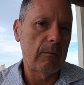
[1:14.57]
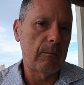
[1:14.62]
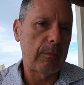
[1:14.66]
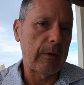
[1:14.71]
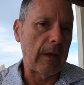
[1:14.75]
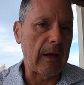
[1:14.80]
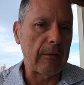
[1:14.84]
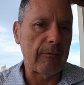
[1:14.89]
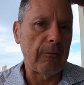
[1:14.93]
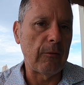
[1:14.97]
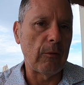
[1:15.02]

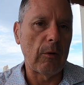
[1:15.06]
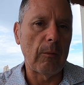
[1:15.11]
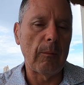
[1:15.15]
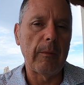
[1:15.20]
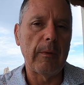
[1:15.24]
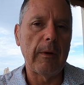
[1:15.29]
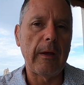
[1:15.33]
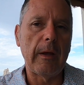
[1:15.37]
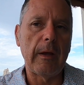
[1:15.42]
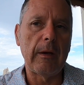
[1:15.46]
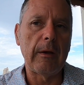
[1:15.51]

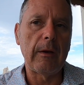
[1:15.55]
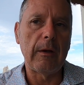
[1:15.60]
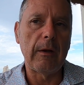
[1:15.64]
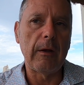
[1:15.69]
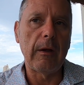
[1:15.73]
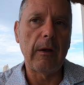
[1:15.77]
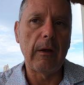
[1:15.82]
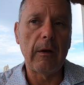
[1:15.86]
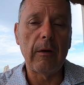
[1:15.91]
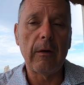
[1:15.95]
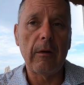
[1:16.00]
platform, and
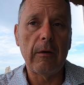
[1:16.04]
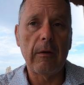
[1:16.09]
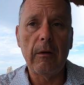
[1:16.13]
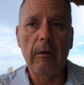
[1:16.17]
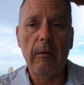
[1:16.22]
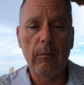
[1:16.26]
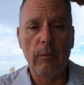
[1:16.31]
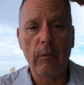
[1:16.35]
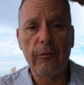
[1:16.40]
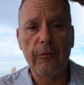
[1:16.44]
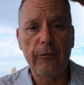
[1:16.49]
it,
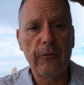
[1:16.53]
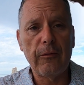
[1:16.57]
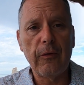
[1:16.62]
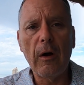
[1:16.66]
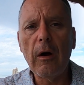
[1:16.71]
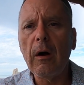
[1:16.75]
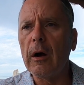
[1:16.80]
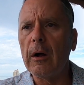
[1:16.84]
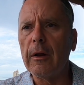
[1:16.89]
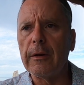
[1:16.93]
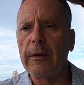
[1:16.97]
it, was
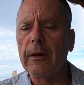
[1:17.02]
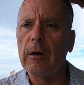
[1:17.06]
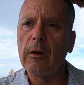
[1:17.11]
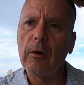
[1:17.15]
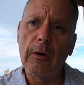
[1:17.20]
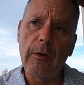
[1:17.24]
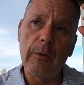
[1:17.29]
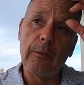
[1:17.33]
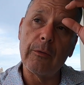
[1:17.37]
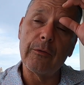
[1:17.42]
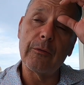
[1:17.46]
fun. You
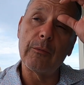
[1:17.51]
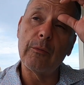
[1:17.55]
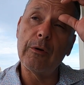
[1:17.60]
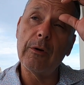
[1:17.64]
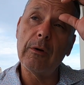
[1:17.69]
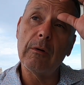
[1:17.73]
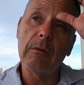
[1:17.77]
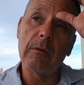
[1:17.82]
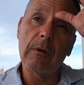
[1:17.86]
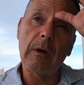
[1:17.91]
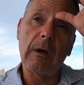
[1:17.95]
know, it was a
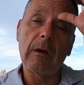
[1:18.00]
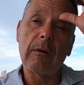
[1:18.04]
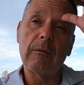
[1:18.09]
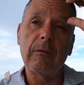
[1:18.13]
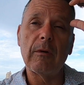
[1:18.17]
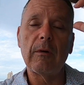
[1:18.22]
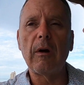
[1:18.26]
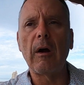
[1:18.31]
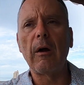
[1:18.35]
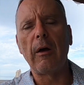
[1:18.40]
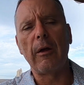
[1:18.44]
real,
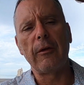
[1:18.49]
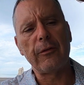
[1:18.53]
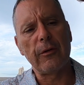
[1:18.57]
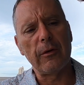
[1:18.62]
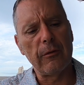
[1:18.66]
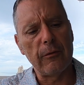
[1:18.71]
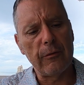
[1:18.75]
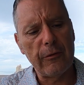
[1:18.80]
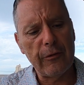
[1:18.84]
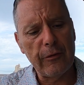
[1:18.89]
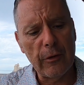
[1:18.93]
uh,
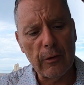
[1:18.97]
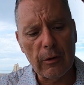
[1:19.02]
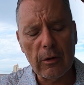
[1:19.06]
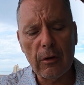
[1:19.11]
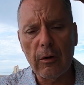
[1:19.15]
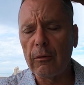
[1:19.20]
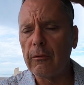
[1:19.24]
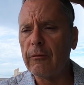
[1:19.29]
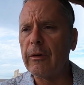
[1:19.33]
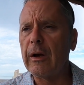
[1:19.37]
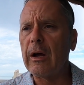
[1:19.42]
a
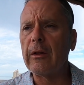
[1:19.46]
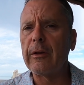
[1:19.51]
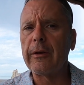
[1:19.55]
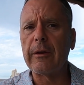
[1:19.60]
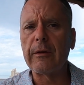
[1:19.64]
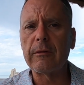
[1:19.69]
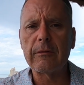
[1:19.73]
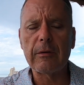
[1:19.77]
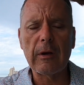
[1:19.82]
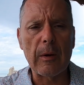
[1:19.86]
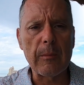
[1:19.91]
Silicon
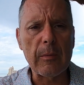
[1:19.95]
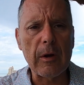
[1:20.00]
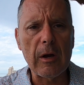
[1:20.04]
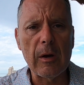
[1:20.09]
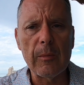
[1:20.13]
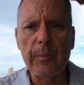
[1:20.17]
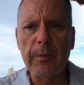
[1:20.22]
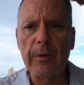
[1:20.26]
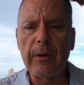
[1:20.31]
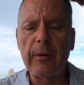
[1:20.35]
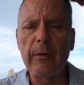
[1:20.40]
Valley type
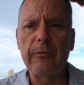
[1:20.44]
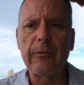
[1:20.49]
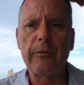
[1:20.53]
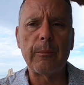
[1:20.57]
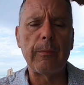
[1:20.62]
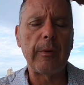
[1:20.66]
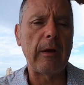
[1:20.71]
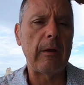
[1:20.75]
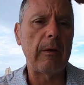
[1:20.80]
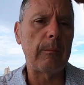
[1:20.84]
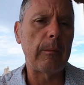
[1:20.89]
company. It's
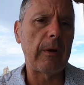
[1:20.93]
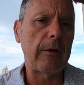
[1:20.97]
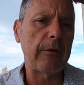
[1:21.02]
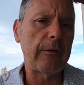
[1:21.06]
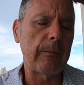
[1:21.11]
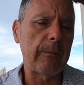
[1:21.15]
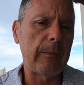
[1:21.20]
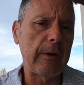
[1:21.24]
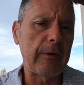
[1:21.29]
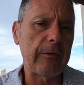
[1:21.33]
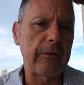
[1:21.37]

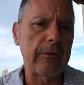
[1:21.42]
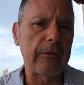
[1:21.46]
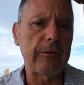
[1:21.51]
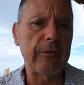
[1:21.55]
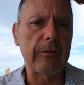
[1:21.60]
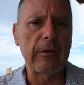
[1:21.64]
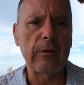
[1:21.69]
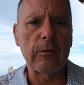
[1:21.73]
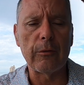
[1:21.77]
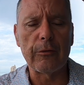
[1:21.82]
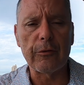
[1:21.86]
based in
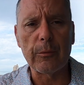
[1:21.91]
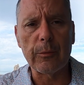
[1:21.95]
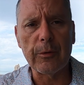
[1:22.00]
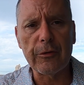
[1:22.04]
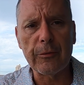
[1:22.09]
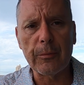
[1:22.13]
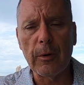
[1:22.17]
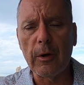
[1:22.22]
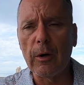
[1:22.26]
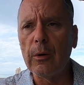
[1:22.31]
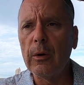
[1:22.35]
San Luis
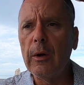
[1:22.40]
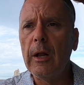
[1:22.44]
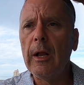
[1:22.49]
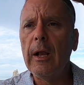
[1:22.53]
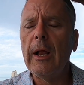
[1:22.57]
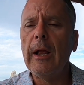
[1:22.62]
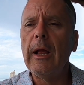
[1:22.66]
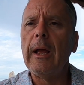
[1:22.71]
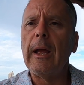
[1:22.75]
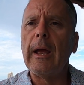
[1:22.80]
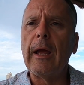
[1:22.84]
Obispo,
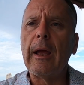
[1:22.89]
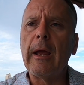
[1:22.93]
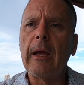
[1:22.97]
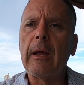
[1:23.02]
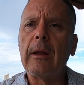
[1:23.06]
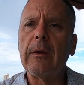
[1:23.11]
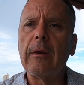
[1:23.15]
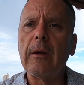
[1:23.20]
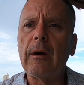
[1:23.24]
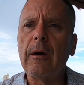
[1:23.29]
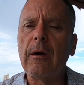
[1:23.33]

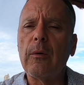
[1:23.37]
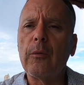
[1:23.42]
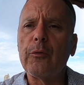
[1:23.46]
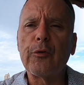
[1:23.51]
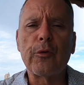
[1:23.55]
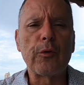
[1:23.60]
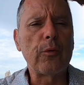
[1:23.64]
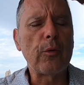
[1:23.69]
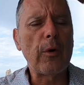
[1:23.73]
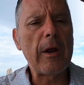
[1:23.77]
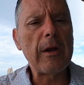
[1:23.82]
and uh, it was
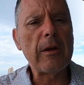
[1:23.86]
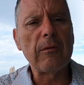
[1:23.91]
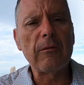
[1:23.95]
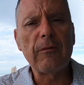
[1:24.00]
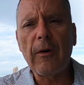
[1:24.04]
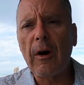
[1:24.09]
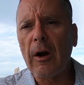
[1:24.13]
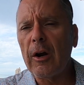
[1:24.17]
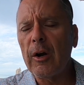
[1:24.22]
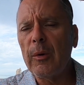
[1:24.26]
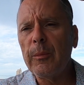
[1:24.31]
a great
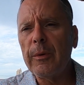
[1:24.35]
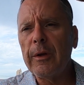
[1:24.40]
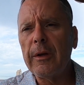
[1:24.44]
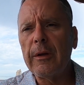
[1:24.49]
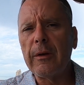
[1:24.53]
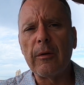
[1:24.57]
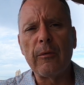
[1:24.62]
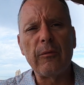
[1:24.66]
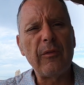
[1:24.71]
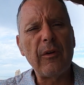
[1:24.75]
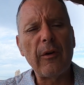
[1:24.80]

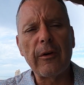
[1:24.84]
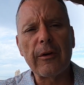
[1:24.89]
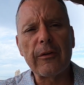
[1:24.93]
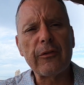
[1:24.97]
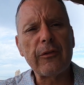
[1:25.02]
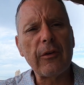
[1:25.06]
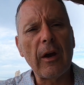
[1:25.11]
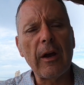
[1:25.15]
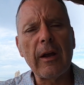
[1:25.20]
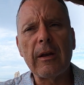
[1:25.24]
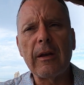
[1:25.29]
environment and very
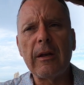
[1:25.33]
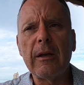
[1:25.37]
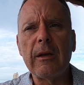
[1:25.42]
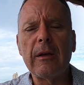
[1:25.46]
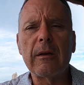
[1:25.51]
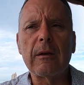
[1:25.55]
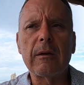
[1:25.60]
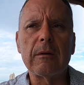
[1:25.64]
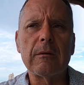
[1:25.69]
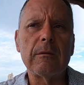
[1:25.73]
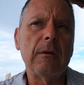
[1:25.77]

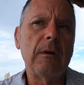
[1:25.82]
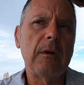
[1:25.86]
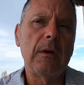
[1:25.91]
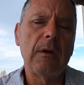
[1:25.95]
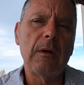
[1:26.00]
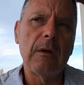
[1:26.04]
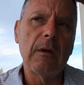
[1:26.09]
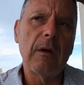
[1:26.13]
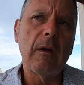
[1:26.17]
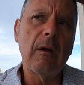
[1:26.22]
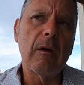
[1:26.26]
exciting and
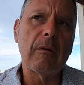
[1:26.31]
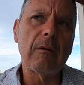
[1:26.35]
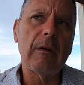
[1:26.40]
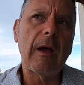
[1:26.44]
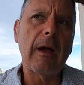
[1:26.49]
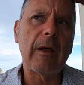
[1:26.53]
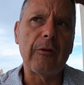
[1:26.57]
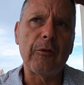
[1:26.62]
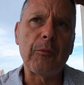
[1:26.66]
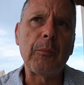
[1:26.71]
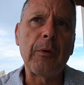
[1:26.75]
you know,
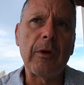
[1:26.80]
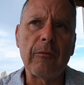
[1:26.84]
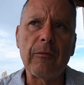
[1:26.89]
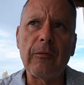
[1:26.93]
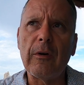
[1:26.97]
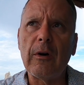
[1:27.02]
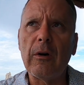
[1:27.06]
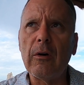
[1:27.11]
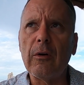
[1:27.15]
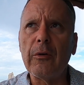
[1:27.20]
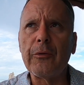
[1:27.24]
had its
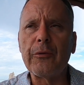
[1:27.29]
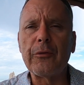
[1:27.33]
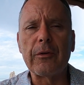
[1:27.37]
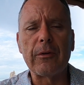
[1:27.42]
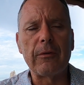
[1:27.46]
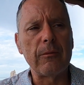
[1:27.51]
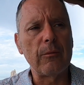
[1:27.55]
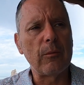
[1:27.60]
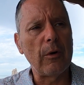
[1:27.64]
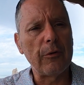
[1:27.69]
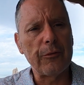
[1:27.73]
pitfalls
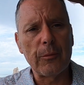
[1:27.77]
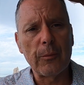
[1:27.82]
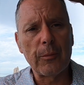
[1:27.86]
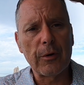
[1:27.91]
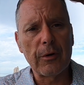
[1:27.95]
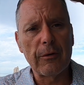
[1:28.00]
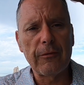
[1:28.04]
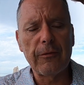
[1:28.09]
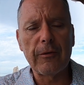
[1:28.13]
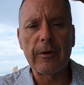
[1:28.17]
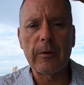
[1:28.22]
and wasn't
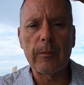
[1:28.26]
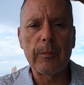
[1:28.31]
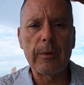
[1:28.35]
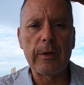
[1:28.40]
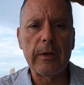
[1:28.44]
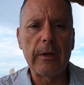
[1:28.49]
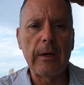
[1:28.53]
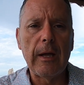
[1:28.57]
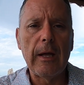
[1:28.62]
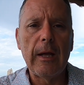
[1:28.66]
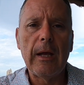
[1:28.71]
perfect,
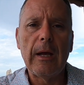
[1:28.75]
but